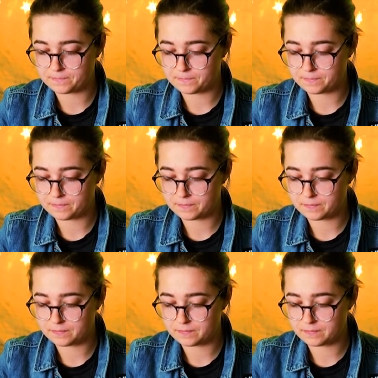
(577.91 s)

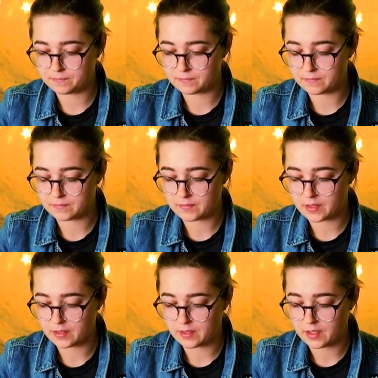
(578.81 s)

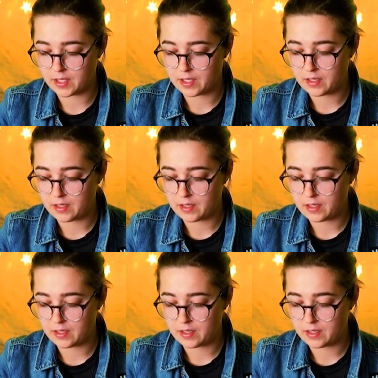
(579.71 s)
(silence)